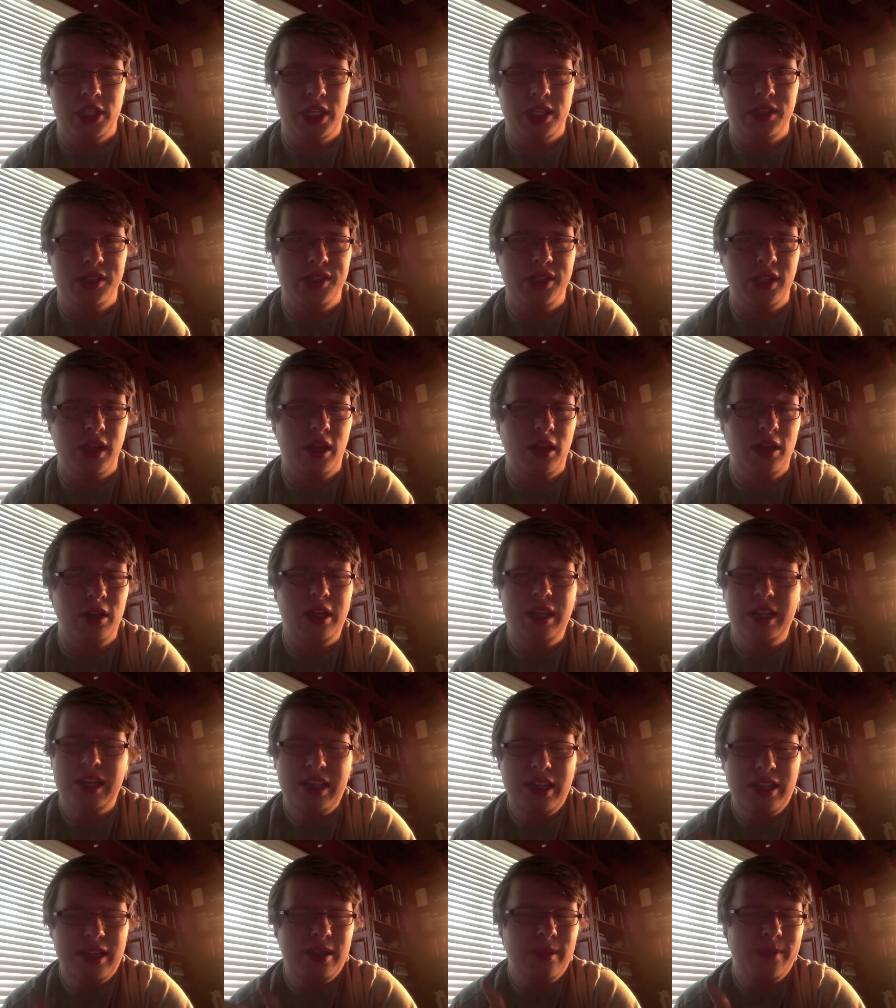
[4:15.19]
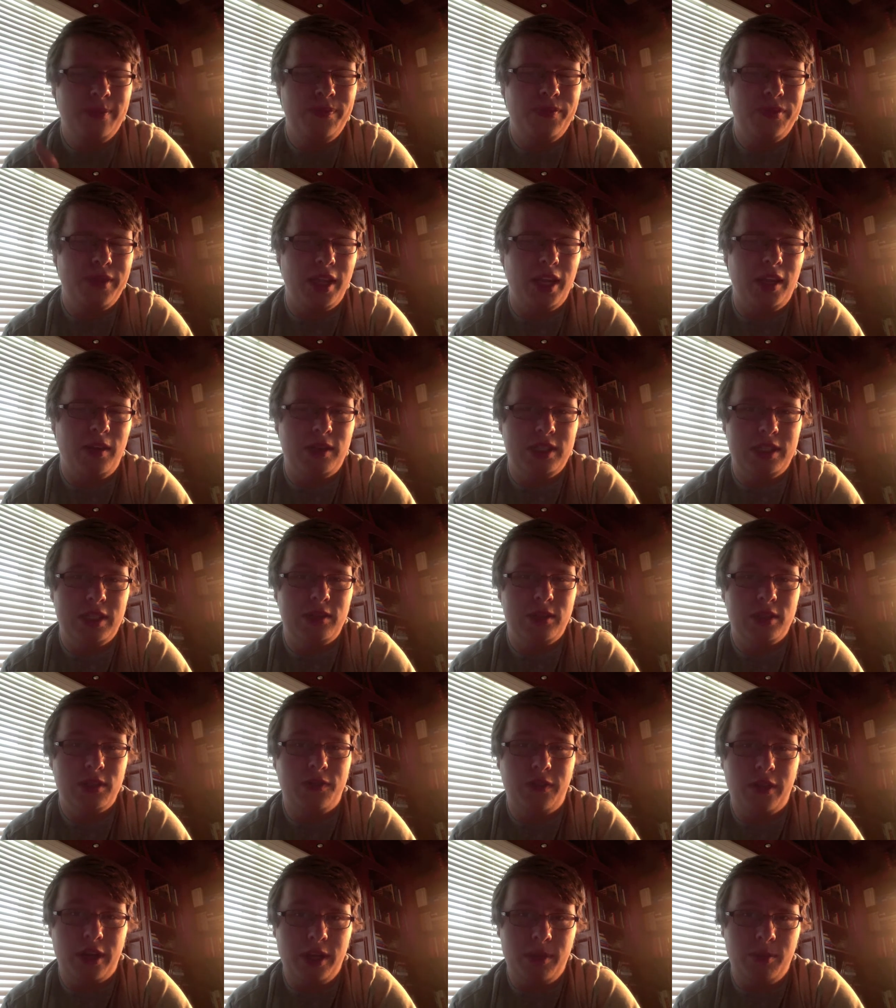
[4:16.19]
So, anyways, it was a
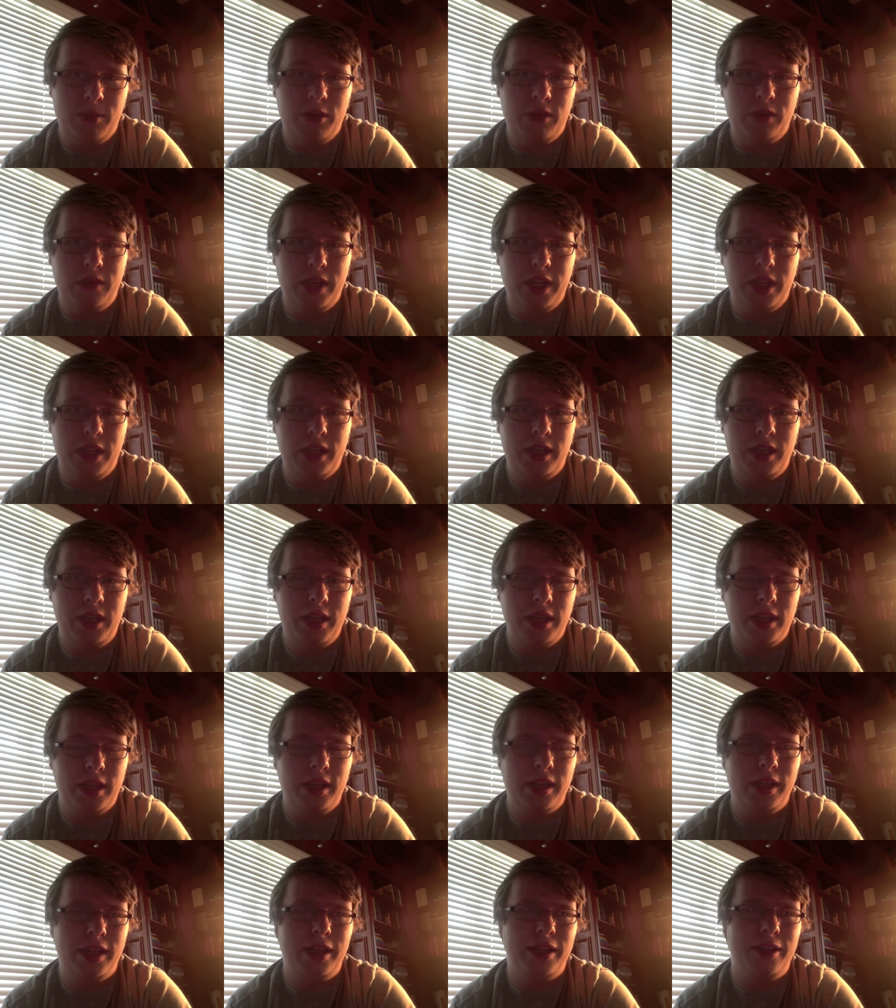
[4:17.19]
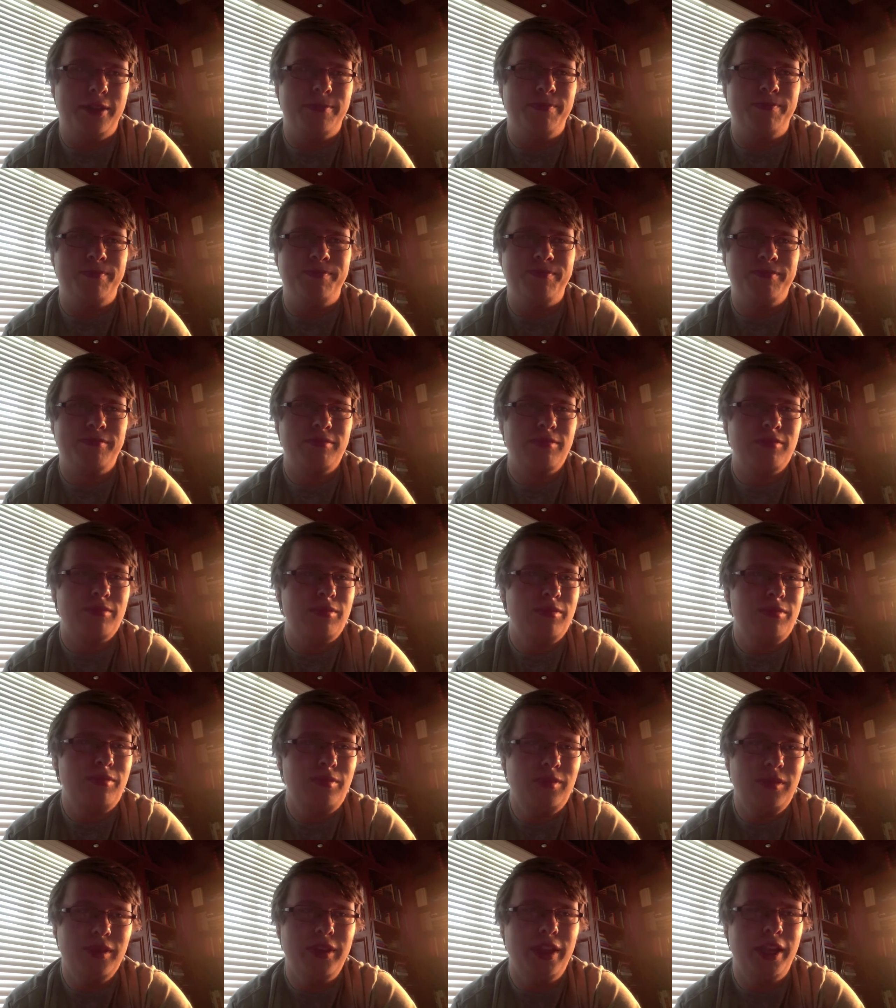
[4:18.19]
funny movie, and then
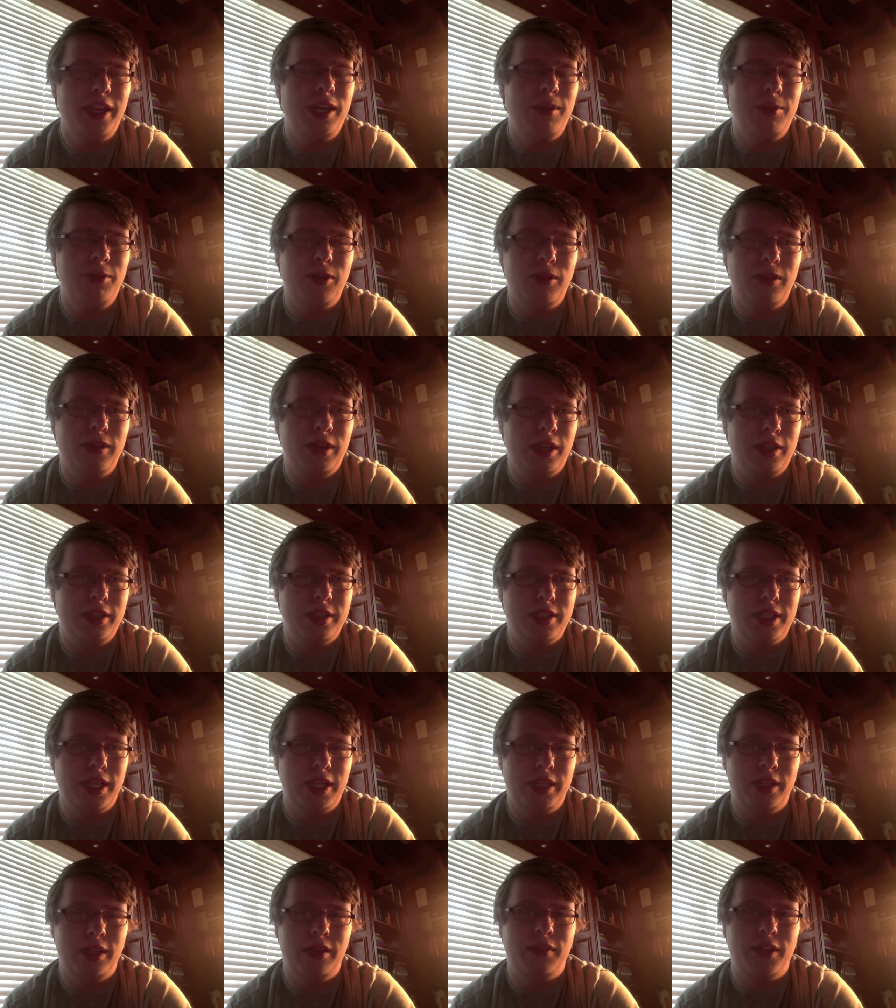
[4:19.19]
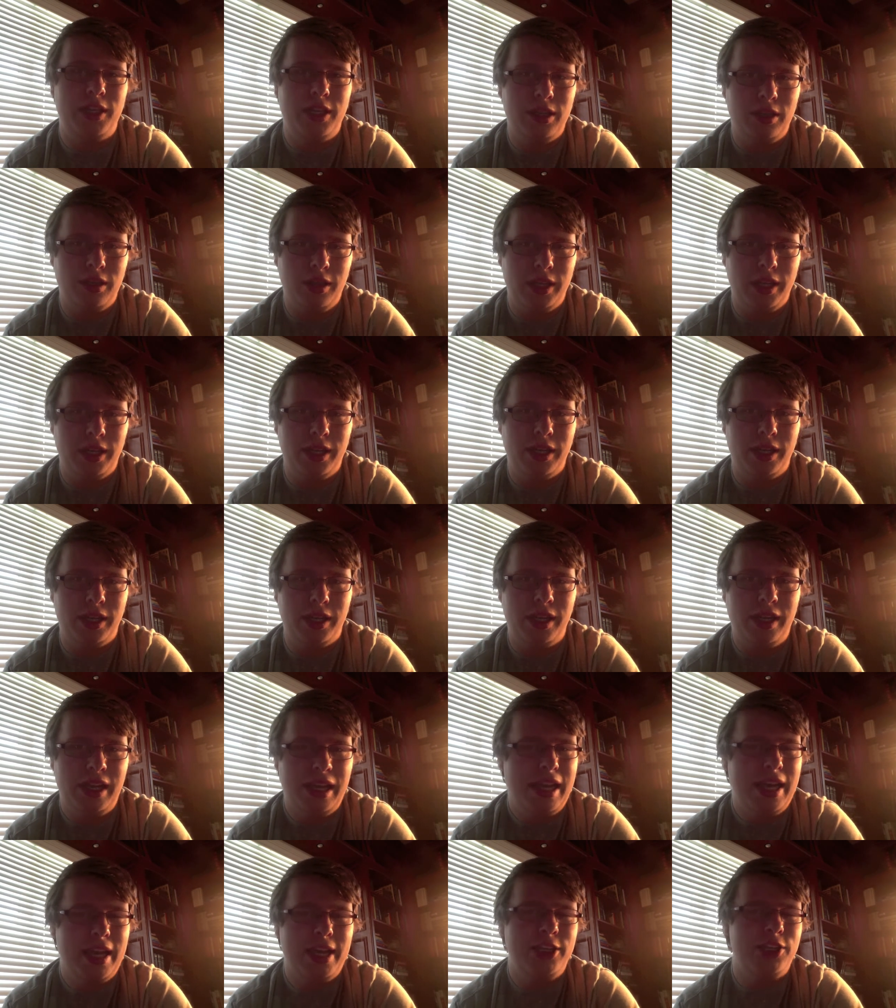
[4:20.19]
they end up going on this idea of killing, and
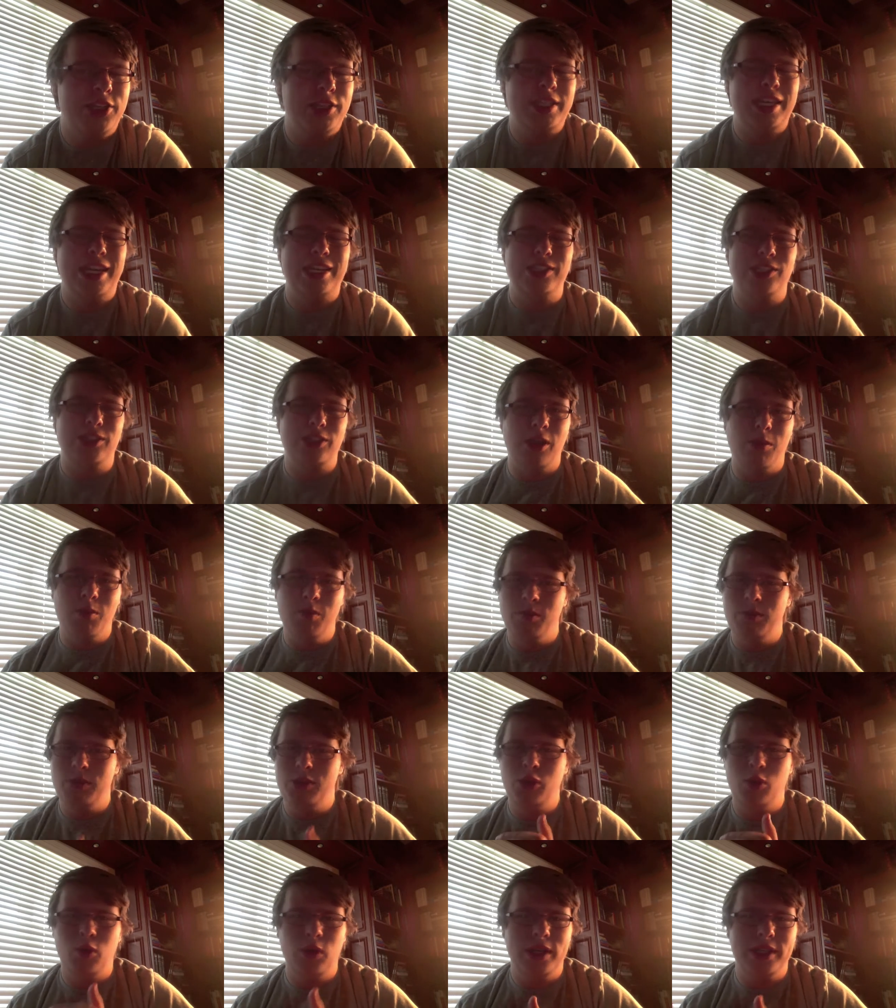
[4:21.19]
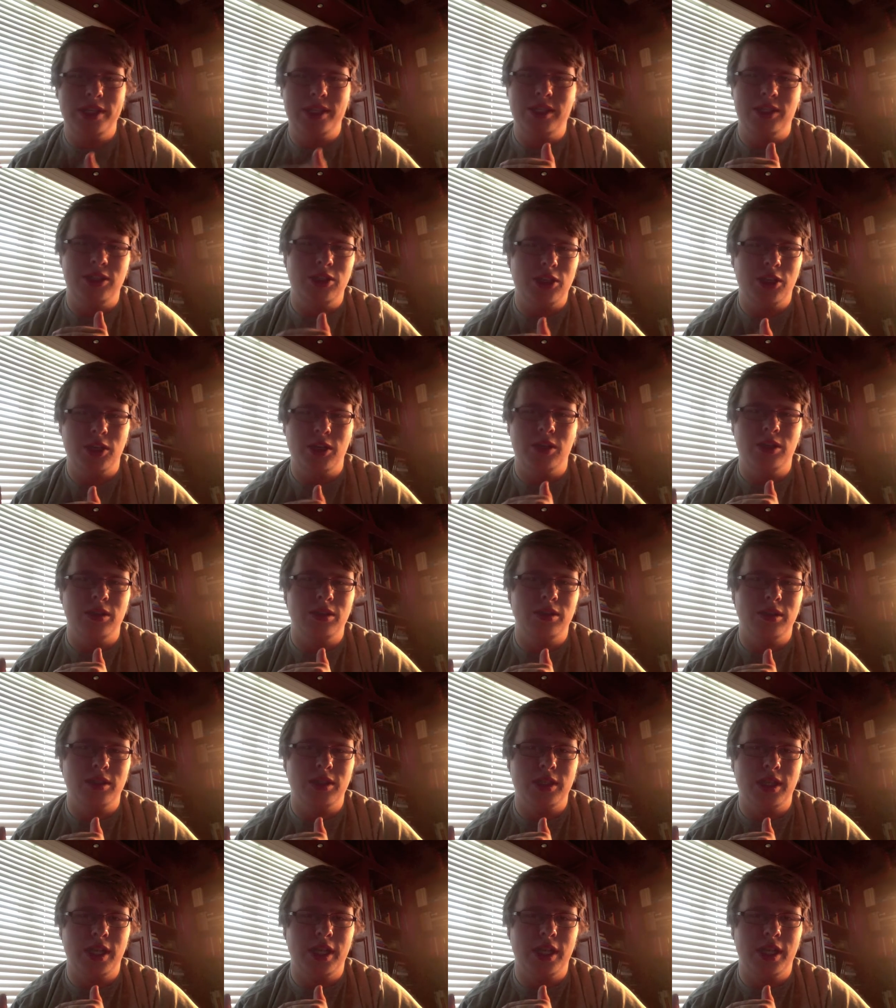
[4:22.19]
it just has some twists and turns.